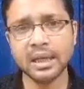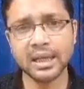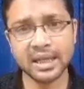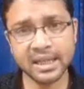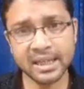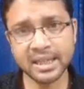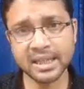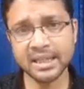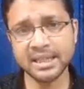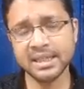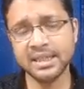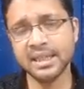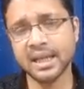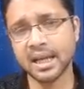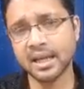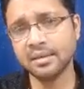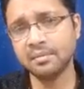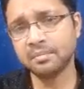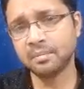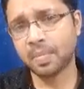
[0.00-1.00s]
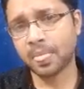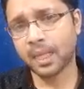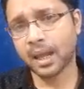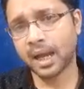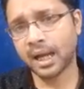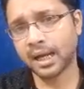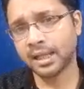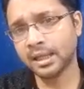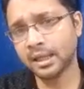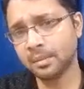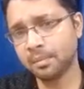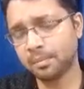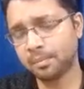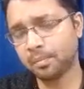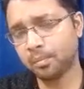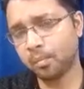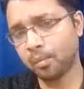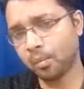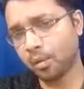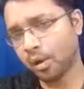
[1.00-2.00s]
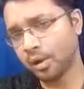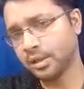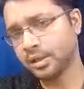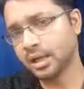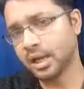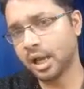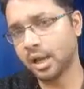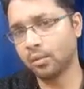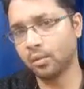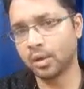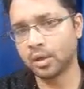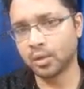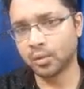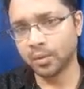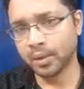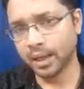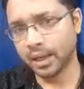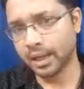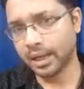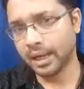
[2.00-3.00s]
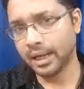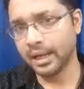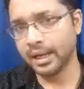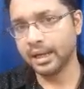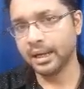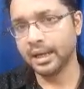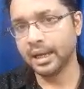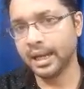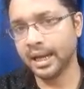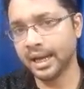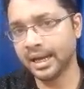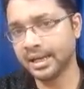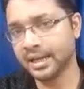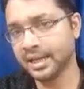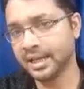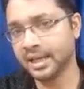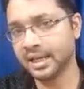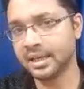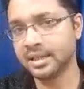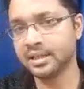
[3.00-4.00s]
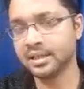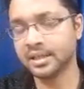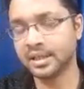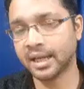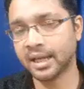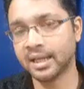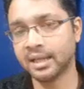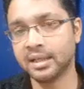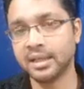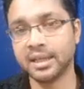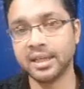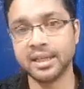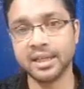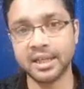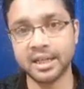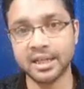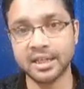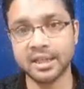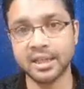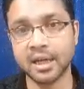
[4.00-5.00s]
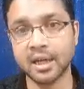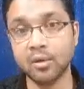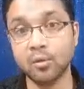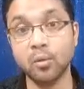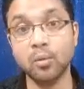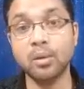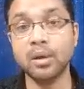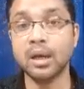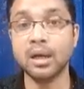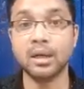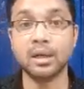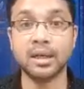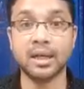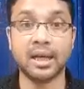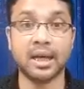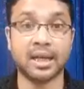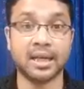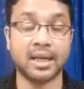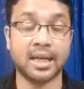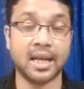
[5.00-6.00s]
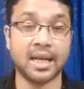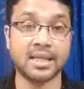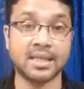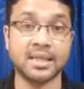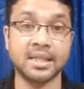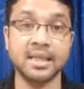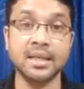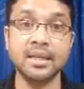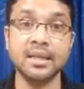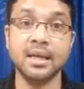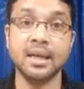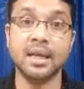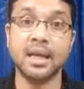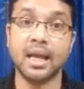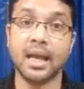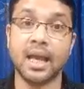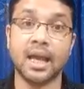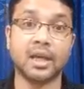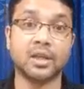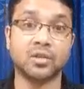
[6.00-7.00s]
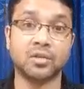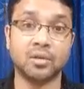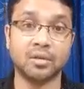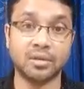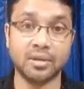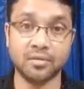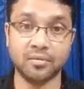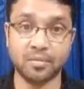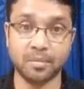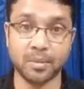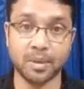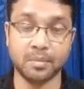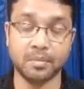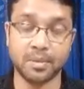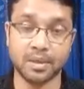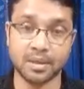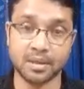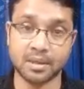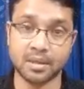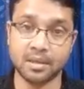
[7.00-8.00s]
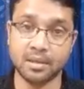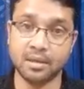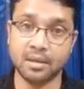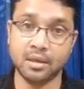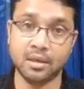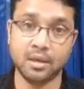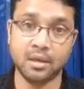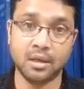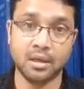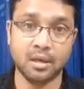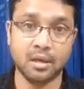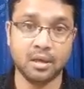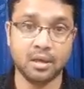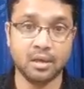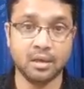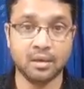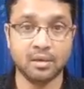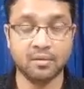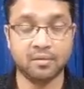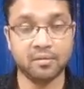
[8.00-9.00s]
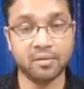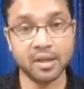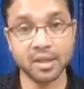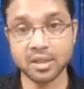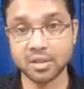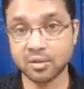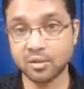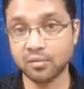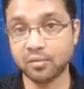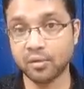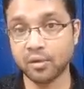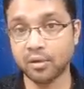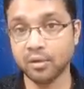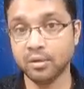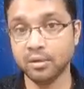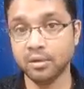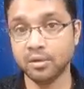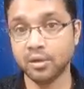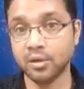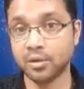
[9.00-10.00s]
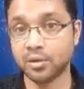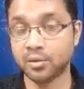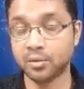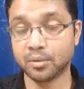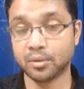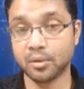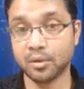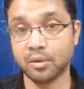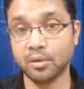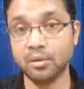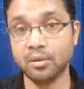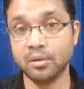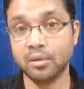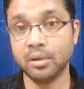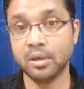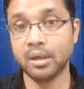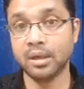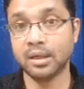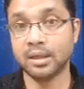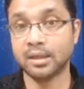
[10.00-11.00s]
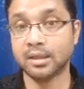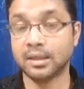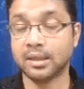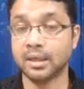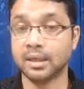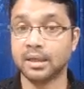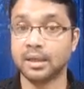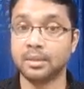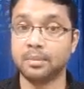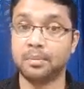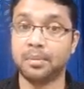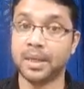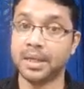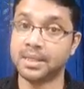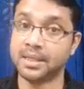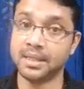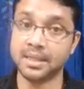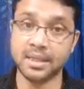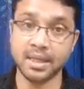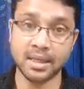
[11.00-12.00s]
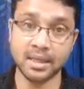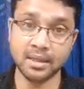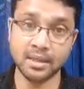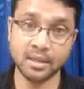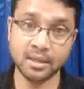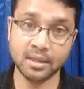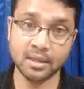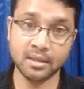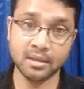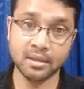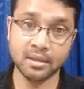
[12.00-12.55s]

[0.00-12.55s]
in India, another point I want to add here, that in India, who are regarded as the executive members? First of all, you should know the president.